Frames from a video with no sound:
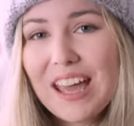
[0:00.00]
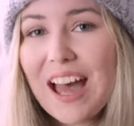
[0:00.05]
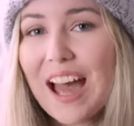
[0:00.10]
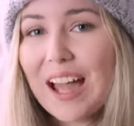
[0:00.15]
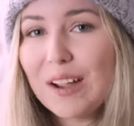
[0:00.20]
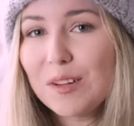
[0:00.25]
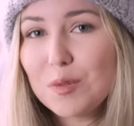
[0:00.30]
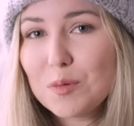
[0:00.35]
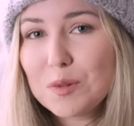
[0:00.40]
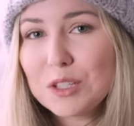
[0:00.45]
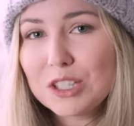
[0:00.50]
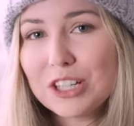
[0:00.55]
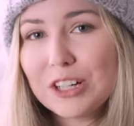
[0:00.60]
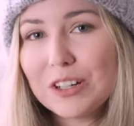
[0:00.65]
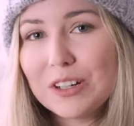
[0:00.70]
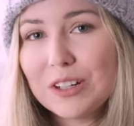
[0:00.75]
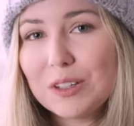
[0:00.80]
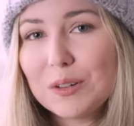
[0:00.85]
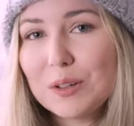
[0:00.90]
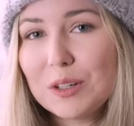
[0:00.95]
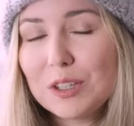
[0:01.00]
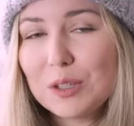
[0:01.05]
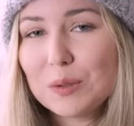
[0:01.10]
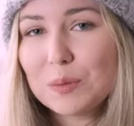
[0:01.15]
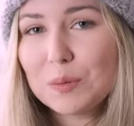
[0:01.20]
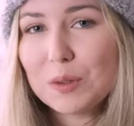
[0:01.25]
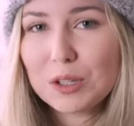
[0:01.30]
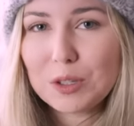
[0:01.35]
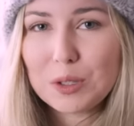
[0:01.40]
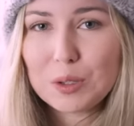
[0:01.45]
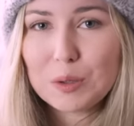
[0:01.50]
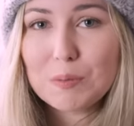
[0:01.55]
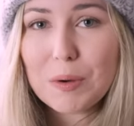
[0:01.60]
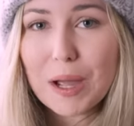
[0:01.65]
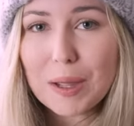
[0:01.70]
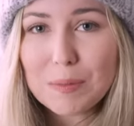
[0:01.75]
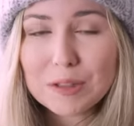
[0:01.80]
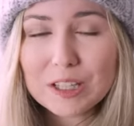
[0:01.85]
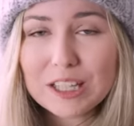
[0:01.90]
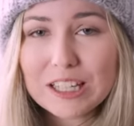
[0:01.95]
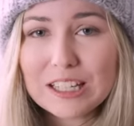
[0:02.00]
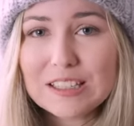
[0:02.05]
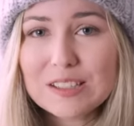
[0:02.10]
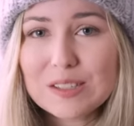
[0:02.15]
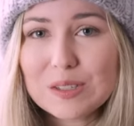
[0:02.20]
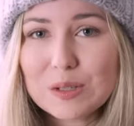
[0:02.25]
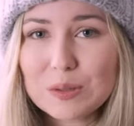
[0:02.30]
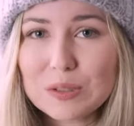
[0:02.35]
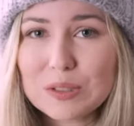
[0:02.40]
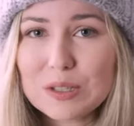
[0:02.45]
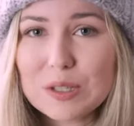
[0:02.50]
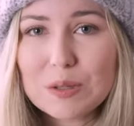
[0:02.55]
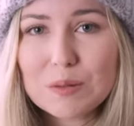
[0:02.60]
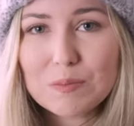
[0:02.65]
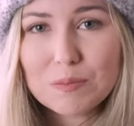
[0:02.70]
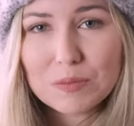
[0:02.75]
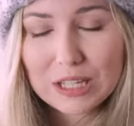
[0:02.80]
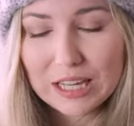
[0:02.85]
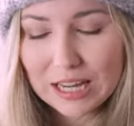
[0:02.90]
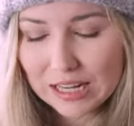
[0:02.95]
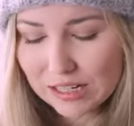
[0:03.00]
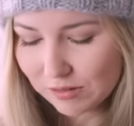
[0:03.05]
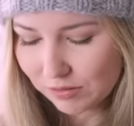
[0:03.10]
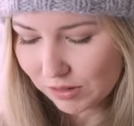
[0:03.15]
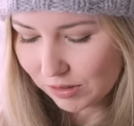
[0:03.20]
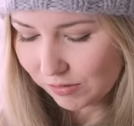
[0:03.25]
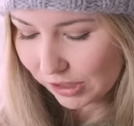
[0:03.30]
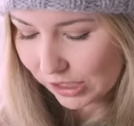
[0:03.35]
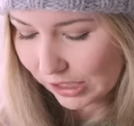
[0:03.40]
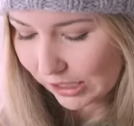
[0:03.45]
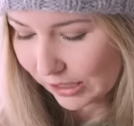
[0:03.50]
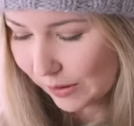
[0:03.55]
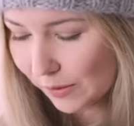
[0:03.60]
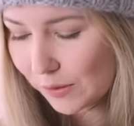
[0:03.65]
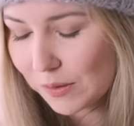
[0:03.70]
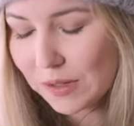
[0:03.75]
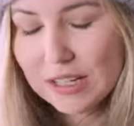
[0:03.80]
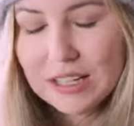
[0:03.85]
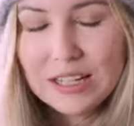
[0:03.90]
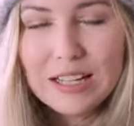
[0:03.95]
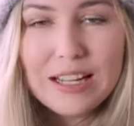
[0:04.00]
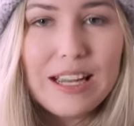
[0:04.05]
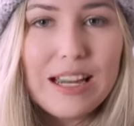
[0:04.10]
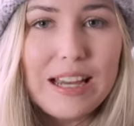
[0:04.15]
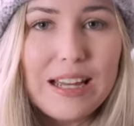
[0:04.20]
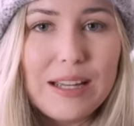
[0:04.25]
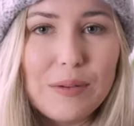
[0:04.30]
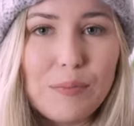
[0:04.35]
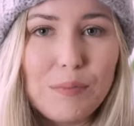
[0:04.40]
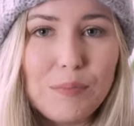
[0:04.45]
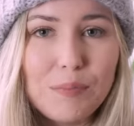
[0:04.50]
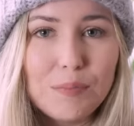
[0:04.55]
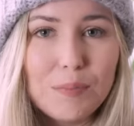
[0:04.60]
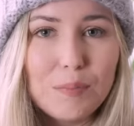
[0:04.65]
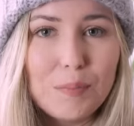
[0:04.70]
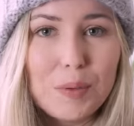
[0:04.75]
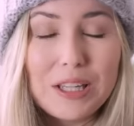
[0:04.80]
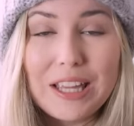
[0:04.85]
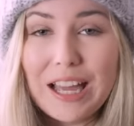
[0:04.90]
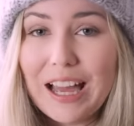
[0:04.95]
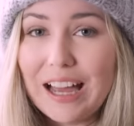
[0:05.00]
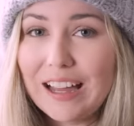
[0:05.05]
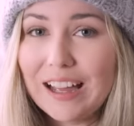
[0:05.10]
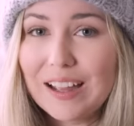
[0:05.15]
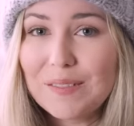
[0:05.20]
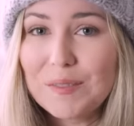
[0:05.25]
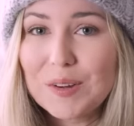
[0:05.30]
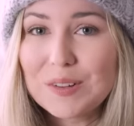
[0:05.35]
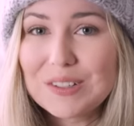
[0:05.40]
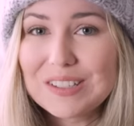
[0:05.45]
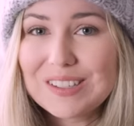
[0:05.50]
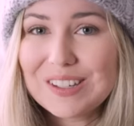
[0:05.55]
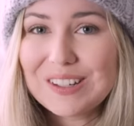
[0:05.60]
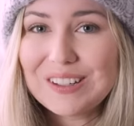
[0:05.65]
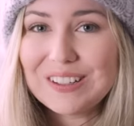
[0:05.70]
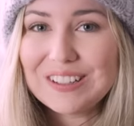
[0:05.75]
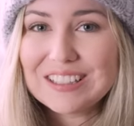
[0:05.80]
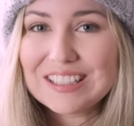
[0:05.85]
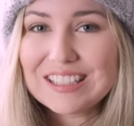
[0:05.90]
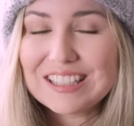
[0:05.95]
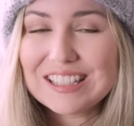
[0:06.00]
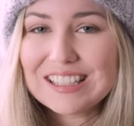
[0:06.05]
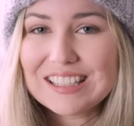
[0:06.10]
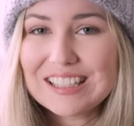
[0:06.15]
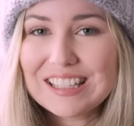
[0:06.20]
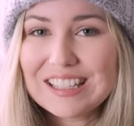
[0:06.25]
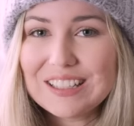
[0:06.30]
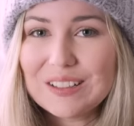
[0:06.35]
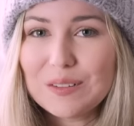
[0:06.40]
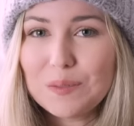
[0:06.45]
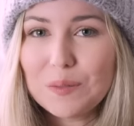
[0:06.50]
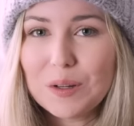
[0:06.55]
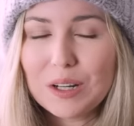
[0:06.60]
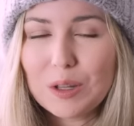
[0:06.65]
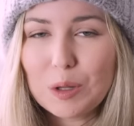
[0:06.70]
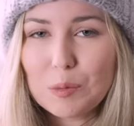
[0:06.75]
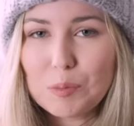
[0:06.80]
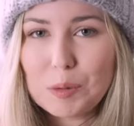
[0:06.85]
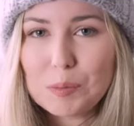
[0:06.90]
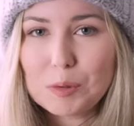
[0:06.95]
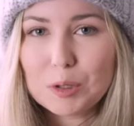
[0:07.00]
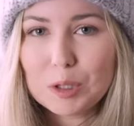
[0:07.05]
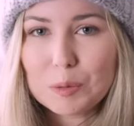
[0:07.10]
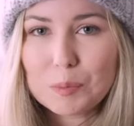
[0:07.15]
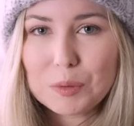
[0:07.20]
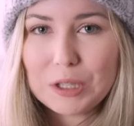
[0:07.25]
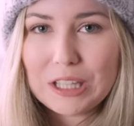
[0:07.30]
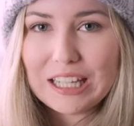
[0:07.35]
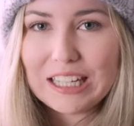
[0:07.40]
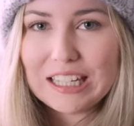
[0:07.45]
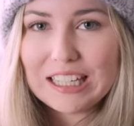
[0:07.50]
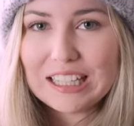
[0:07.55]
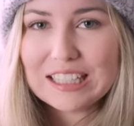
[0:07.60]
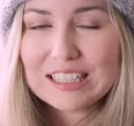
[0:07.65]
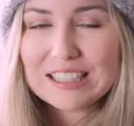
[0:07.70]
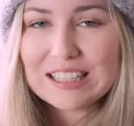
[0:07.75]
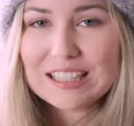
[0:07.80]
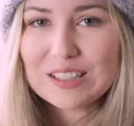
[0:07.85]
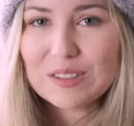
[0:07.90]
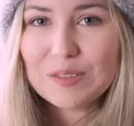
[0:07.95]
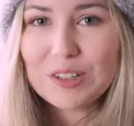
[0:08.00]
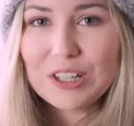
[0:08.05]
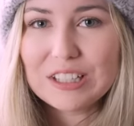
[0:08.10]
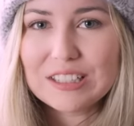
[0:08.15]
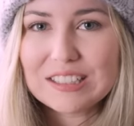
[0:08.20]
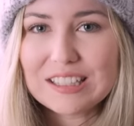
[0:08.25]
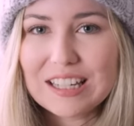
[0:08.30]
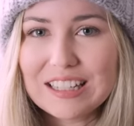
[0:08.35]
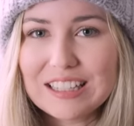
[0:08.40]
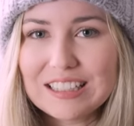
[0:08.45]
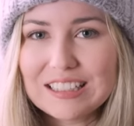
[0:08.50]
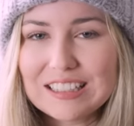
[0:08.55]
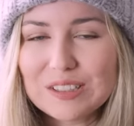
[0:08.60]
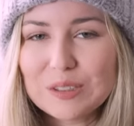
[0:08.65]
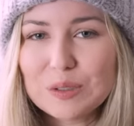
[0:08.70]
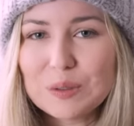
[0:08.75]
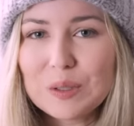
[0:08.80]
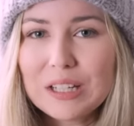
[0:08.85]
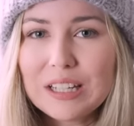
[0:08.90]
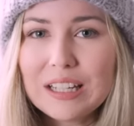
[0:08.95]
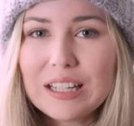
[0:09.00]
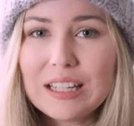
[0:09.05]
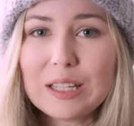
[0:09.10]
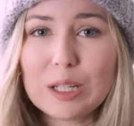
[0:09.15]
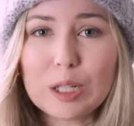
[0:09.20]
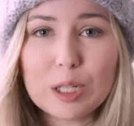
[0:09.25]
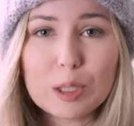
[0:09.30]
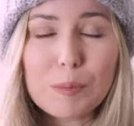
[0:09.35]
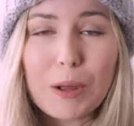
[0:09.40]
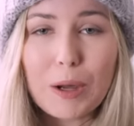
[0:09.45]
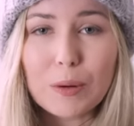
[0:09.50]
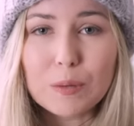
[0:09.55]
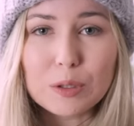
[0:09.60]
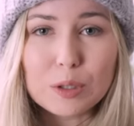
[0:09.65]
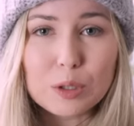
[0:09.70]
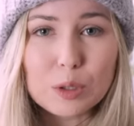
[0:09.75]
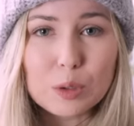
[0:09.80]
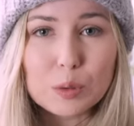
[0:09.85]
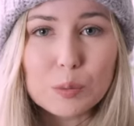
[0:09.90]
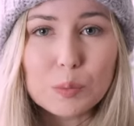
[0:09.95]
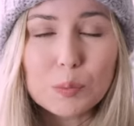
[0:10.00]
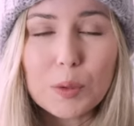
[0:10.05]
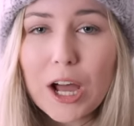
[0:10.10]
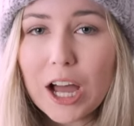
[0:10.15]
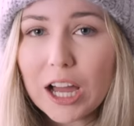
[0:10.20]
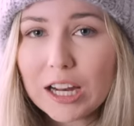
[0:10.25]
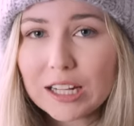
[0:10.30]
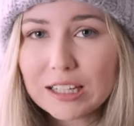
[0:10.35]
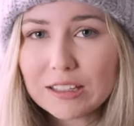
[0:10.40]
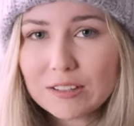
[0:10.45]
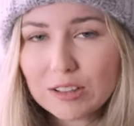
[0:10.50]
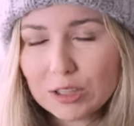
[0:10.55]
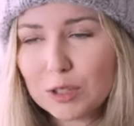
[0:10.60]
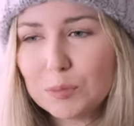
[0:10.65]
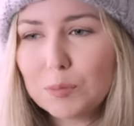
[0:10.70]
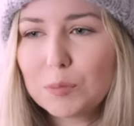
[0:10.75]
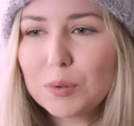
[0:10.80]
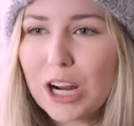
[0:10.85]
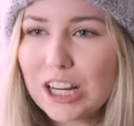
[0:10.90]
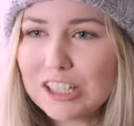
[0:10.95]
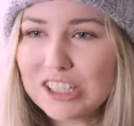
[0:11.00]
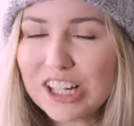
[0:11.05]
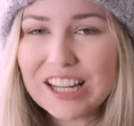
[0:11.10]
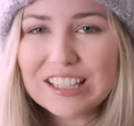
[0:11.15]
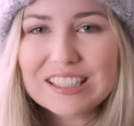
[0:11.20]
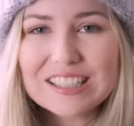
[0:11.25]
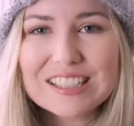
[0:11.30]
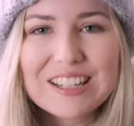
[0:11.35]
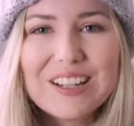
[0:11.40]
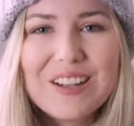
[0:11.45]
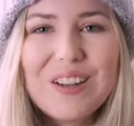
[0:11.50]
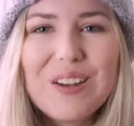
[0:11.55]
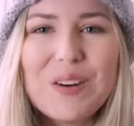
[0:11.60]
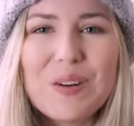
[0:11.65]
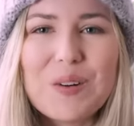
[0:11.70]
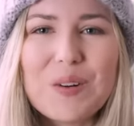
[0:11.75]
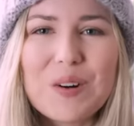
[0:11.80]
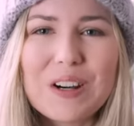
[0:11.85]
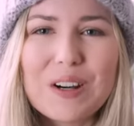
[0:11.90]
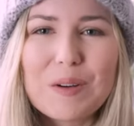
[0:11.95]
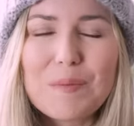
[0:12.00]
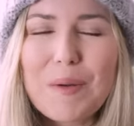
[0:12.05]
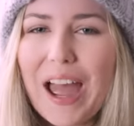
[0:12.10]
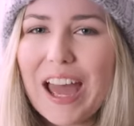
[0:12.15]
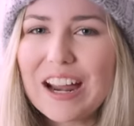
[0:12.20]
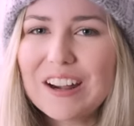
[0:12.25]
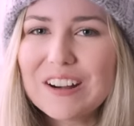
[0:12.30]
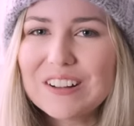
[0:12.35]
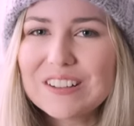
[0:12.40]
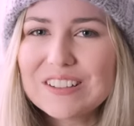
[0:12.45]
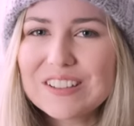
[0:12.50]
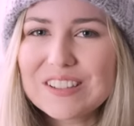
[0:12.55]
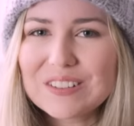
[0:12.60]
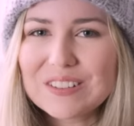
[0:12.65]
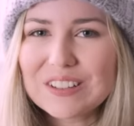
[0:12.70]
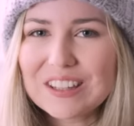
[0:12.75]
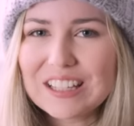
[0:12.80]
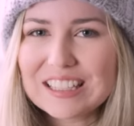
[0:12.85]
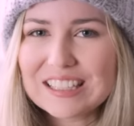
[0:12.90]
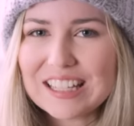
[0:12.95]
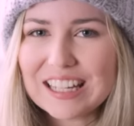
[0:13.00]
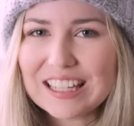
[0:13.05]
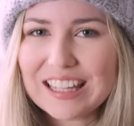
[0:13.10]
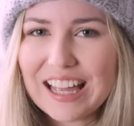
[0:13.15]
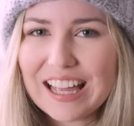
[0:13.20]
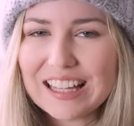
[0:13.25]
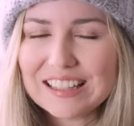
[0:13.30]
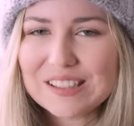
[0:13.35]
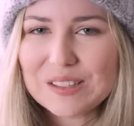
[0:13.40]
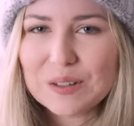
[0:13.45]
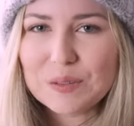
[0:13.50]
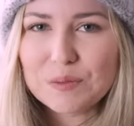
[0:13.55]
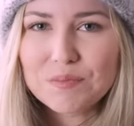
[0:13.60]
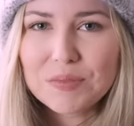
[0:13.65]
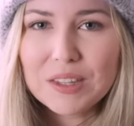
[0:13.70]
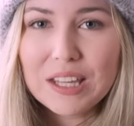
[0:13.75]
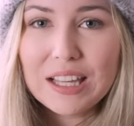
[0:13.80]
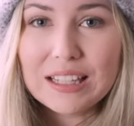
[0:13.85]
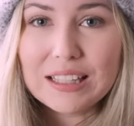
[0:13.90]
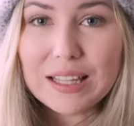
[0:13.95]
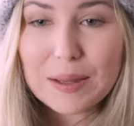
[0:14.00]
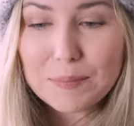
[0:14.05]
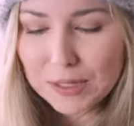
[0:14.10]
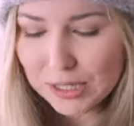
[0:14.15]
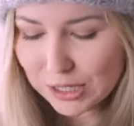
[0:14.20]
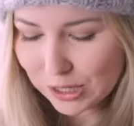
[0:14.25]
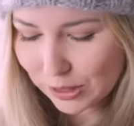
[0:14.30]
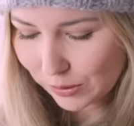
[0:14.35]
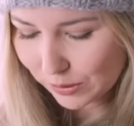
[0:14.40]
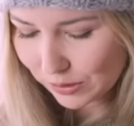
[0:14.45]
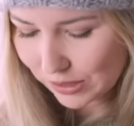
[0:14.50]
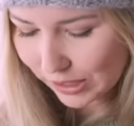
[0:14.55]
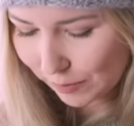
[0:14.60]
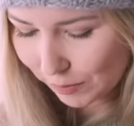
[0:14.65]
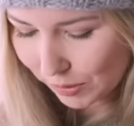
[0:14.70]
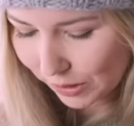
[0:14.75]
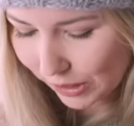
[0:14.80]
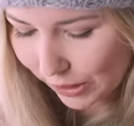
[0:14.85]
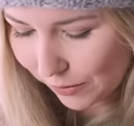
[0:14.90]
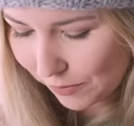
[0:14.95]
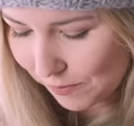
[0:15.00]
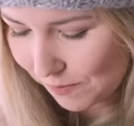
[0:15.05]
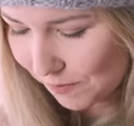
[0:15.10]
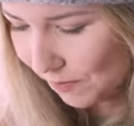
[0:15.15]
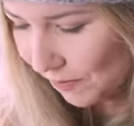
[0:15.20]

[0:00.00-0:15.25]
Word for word: I will be sharing you, with you my plans towards the end of the video, um, But yeah, I'm always curious to see what other people are planning, because that's very exciting to hear about new pod or projects or patterns or things like that. So let me know down below.